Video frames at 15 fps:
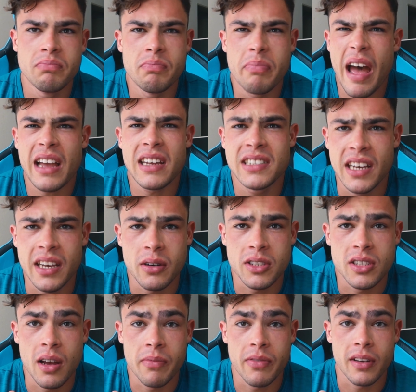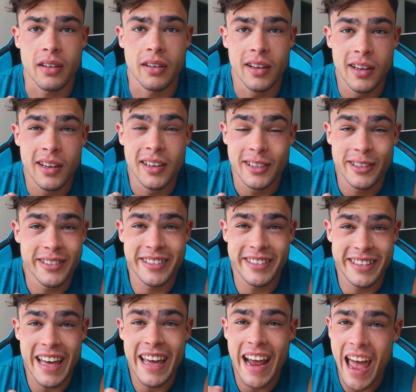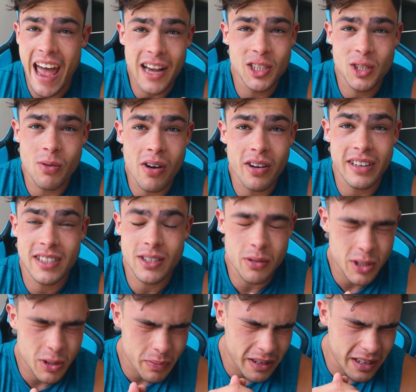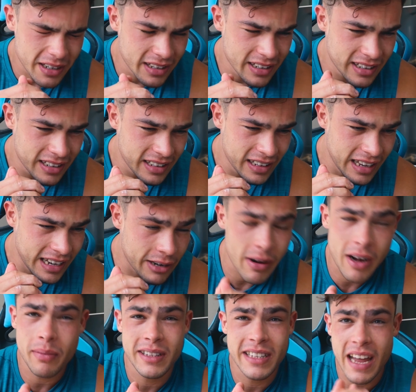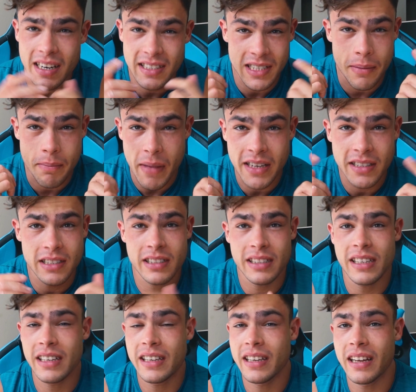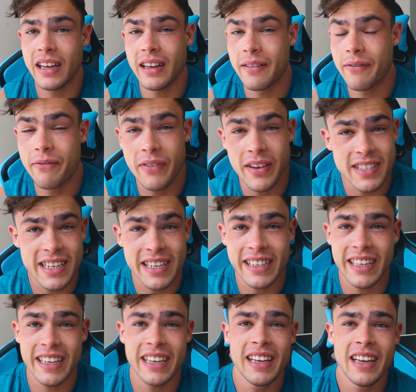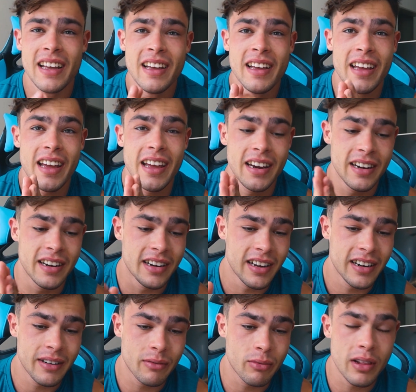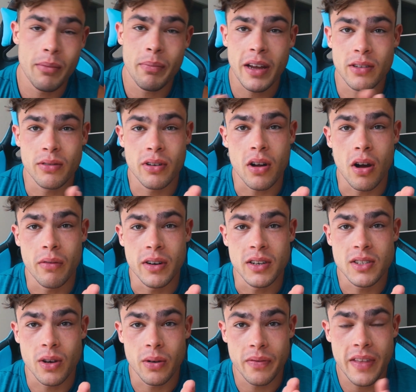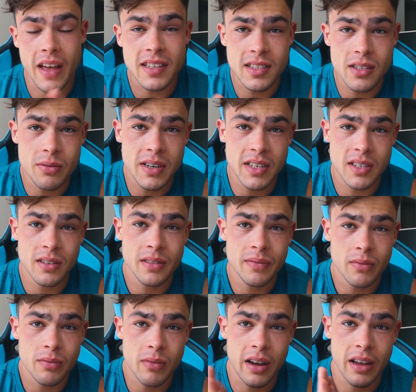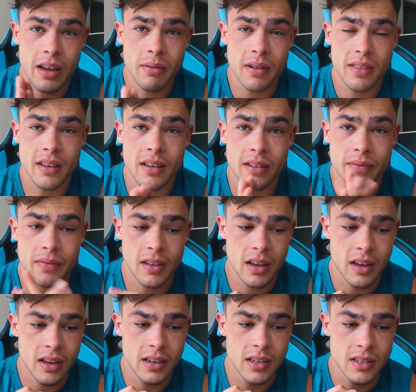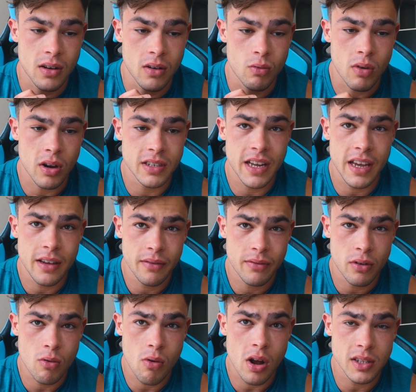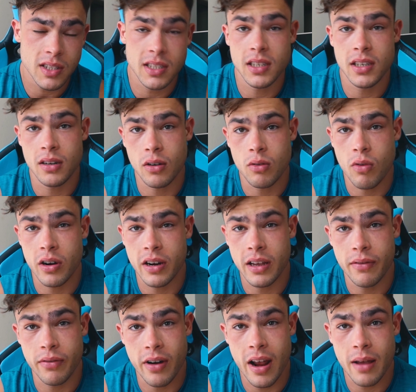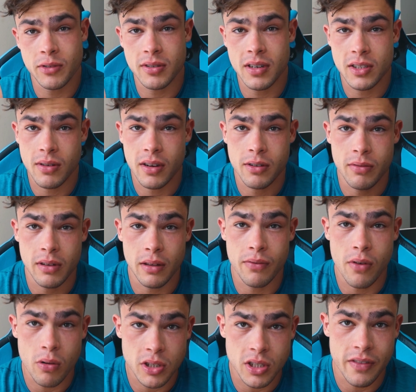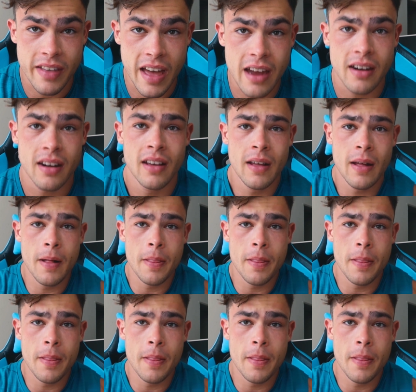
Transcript: back day or something. That hack squat is going to be incredibly taxing mentally, physically, and will impact your recovery. So that's the reason why everything is on 1 day for quads and on 1 day for hamstrings, so I can really focus on that.